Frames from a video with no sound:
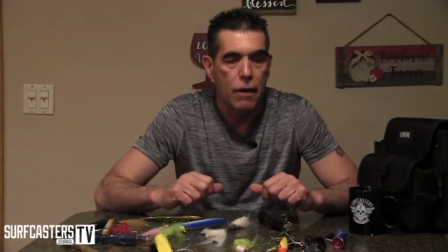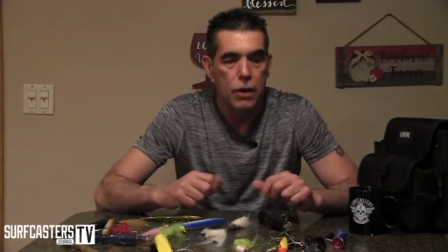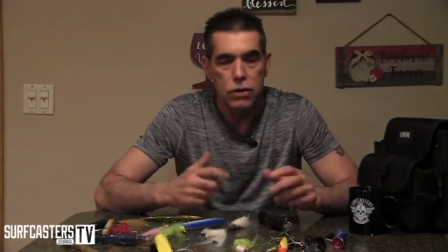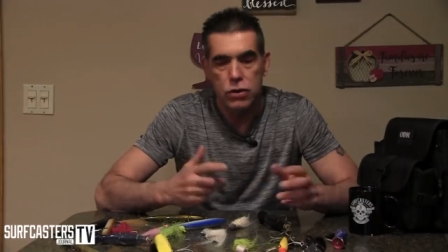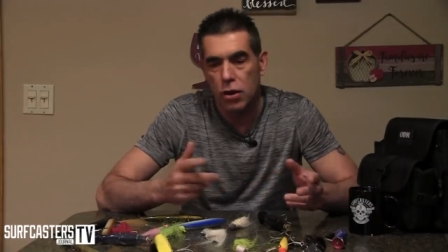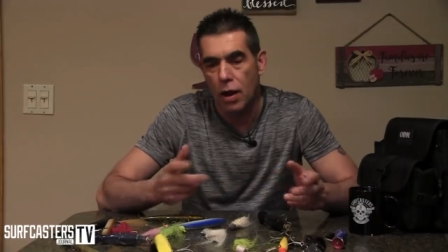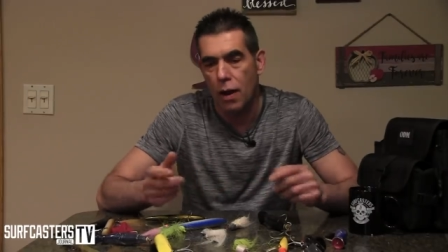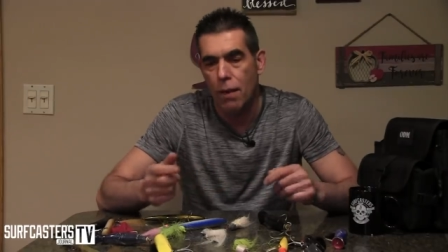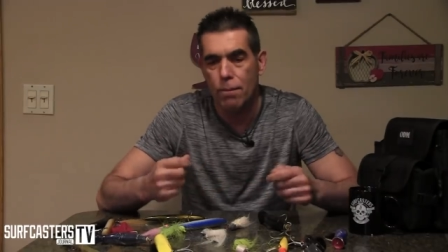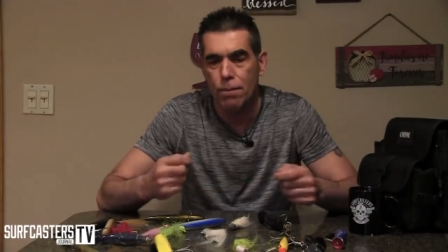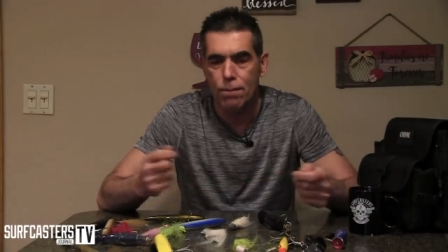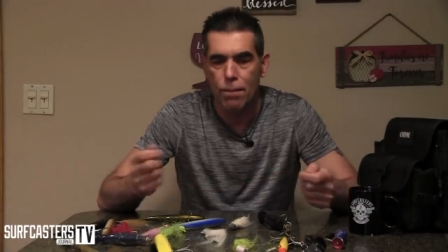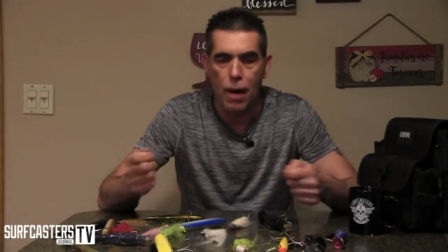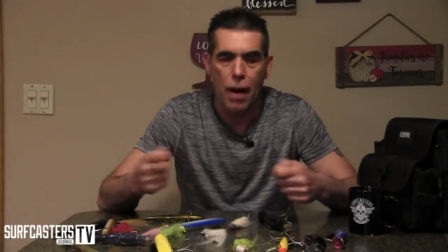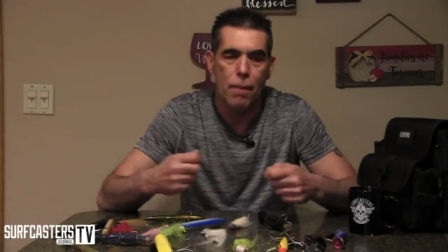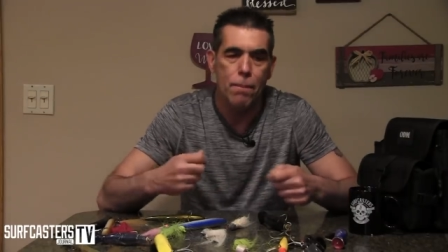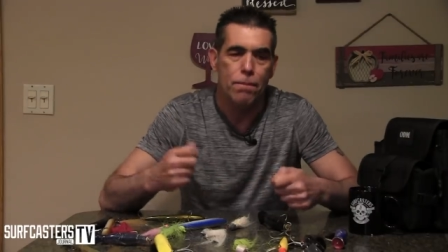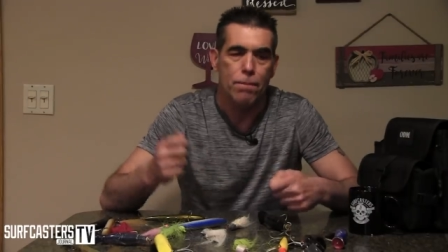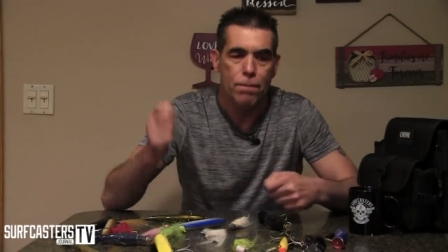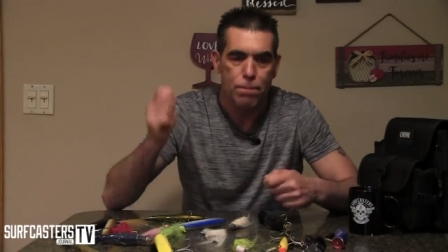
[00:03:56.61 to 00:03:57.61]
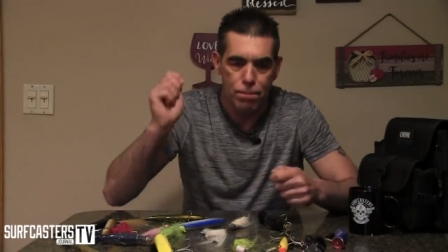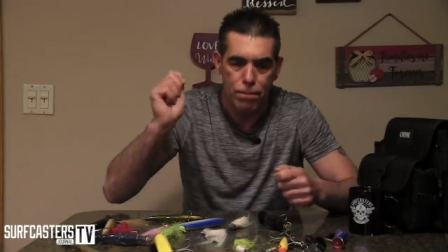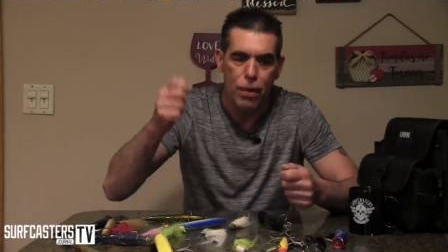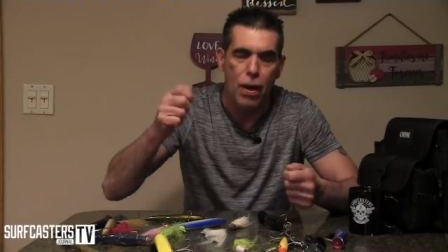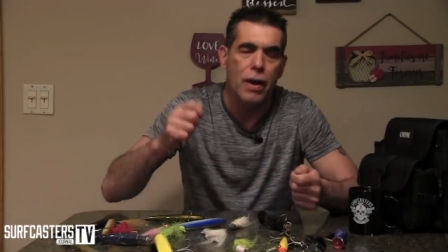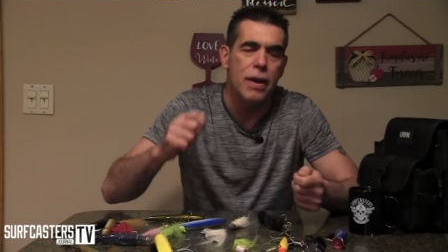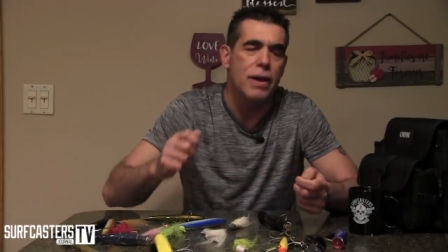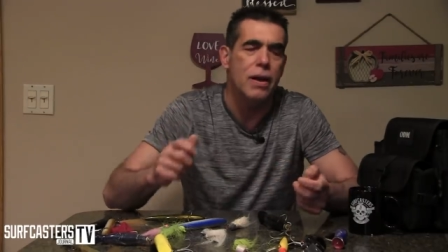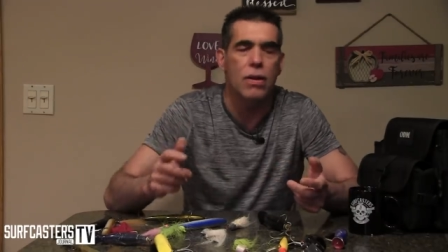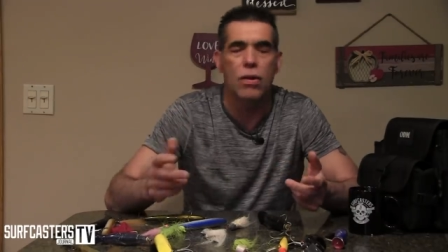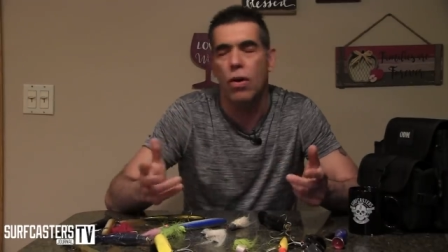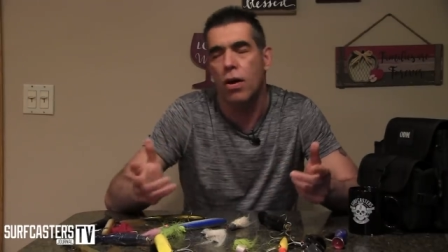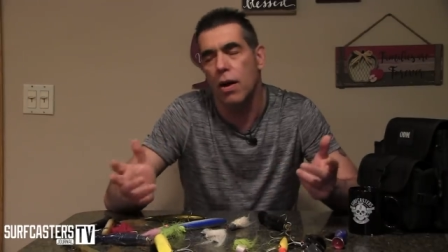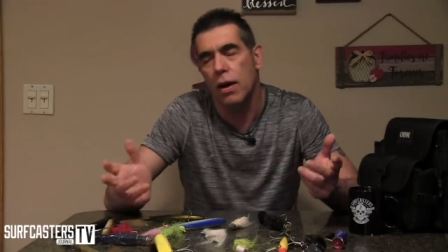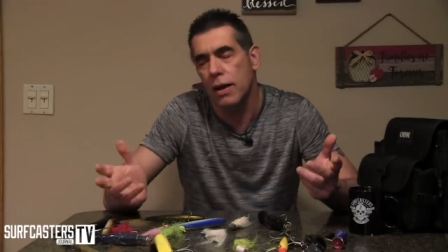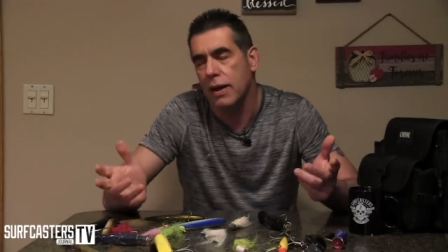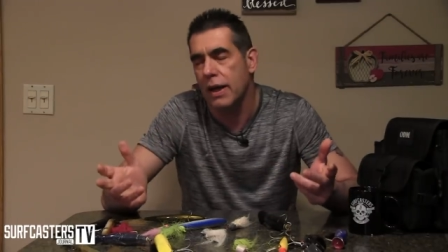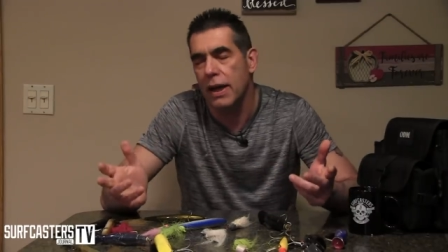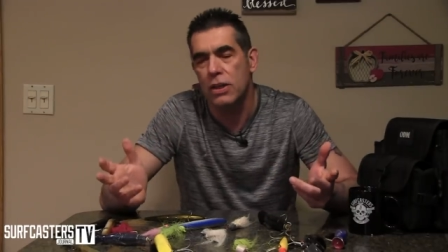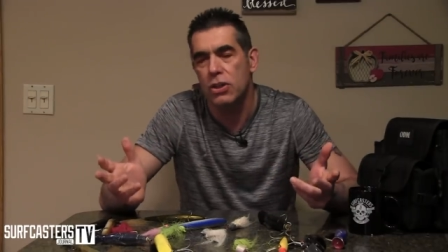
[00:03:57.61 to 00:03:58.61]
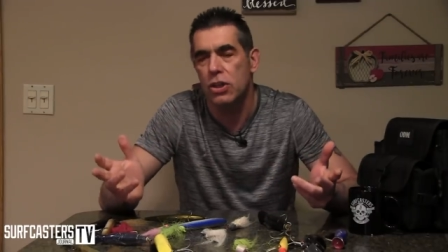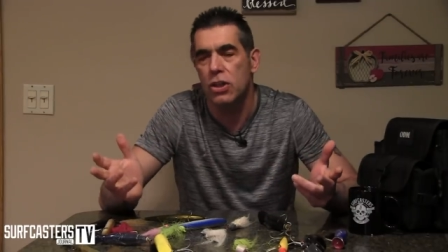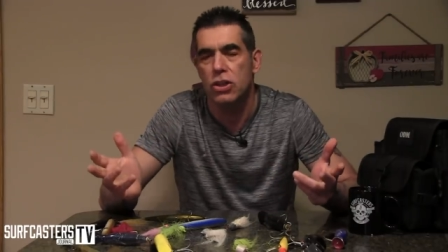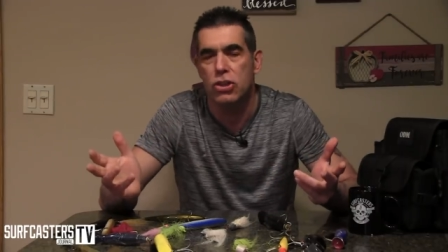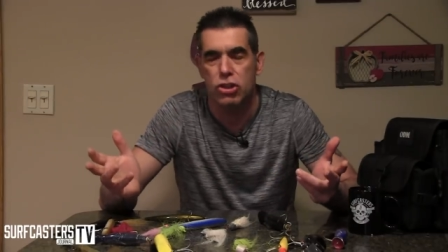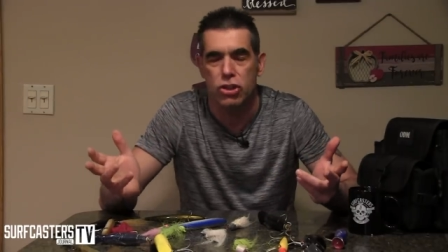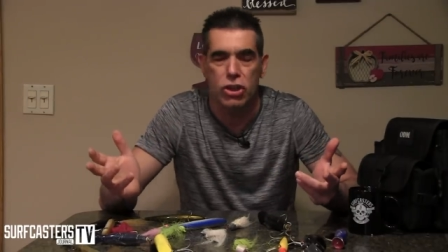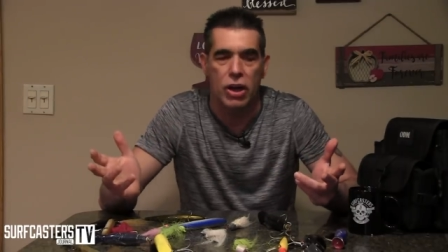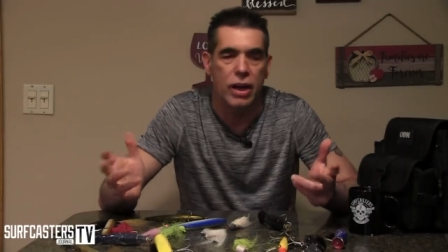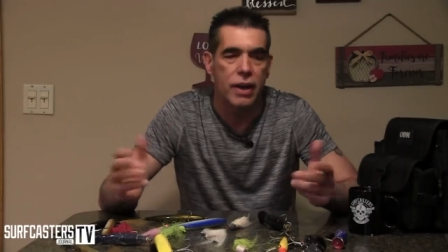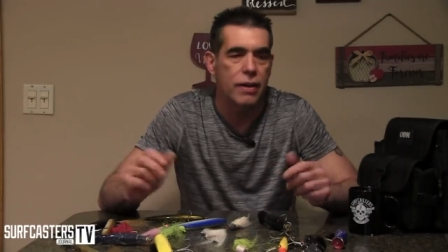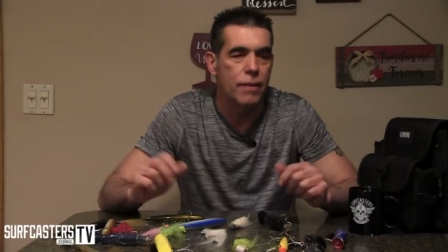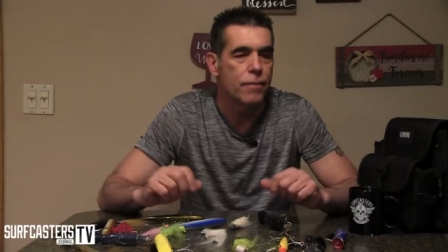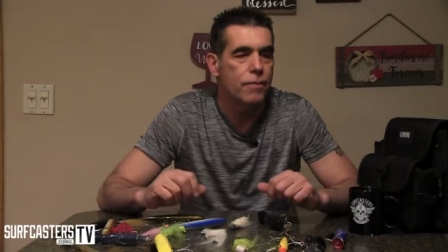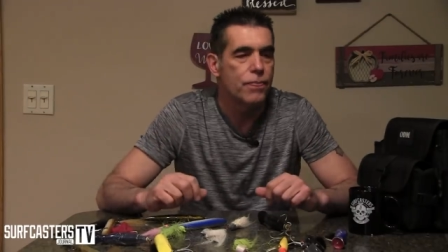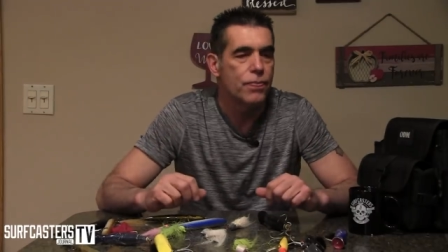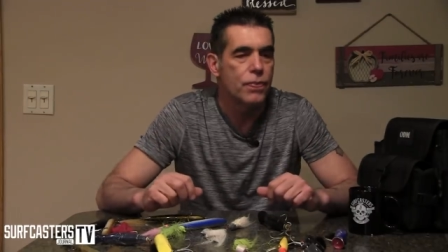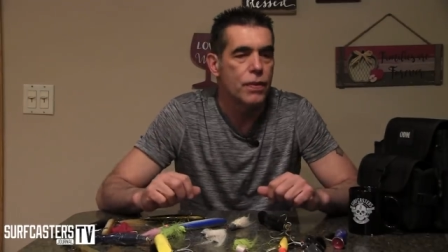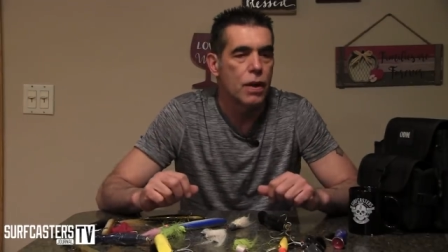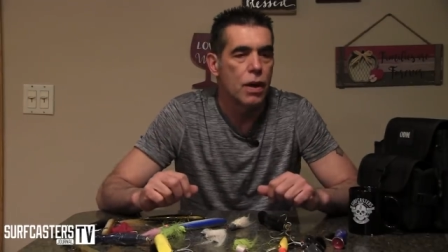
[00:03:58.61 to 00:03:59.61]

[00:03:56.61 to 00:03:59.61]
So I'm, I'm plugging along, catching shit.